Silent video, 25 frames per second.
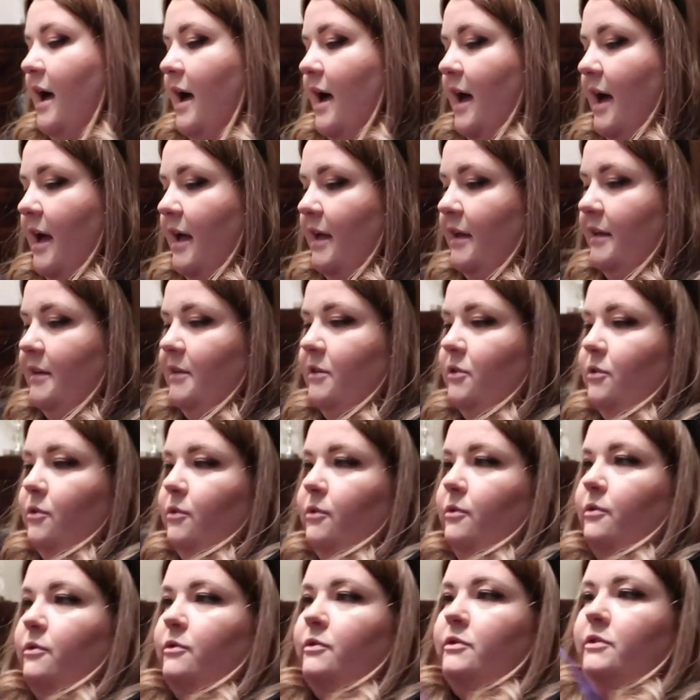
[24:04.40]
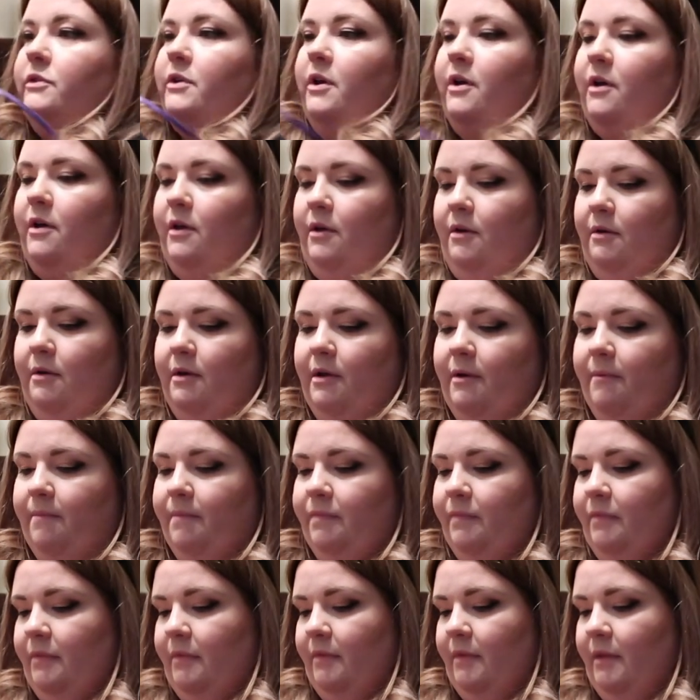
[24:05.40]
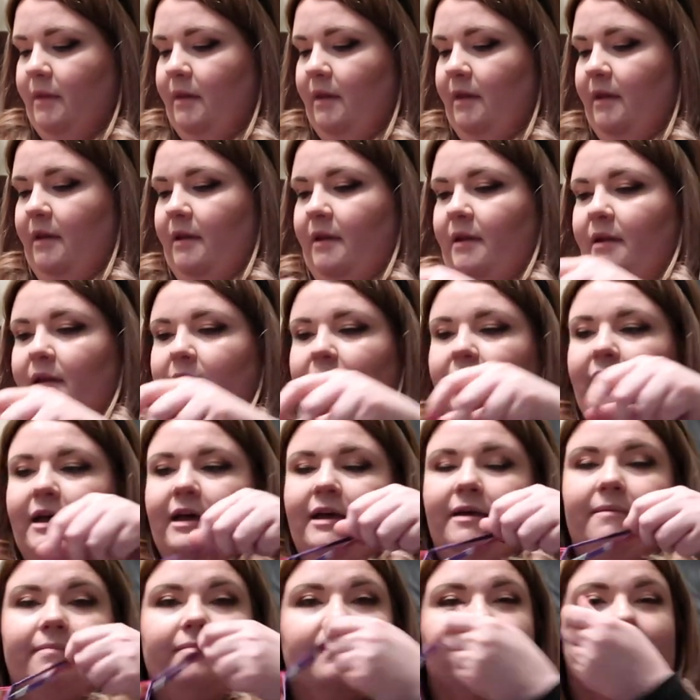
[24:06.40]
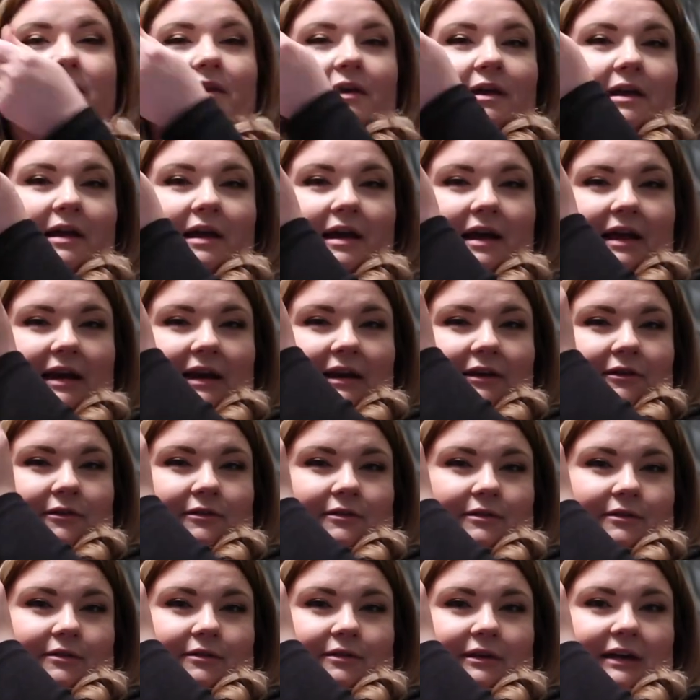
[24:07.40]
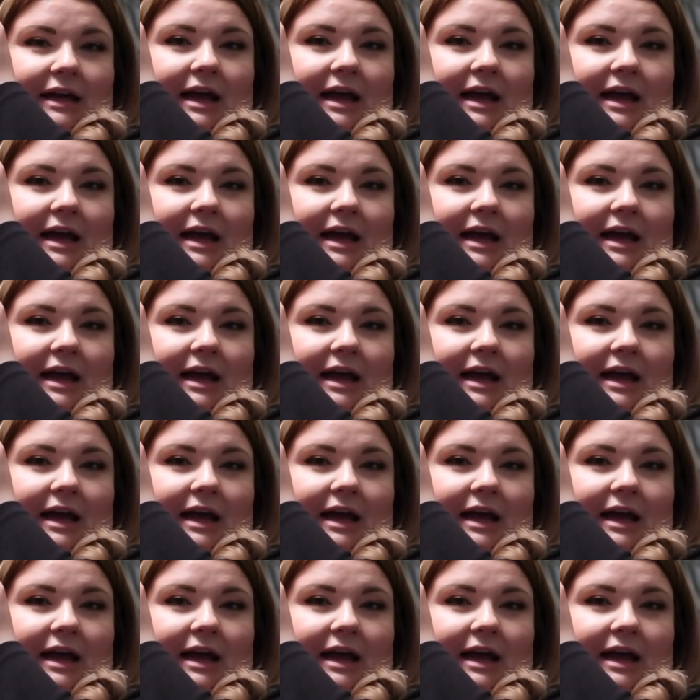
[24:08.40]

and also um, a little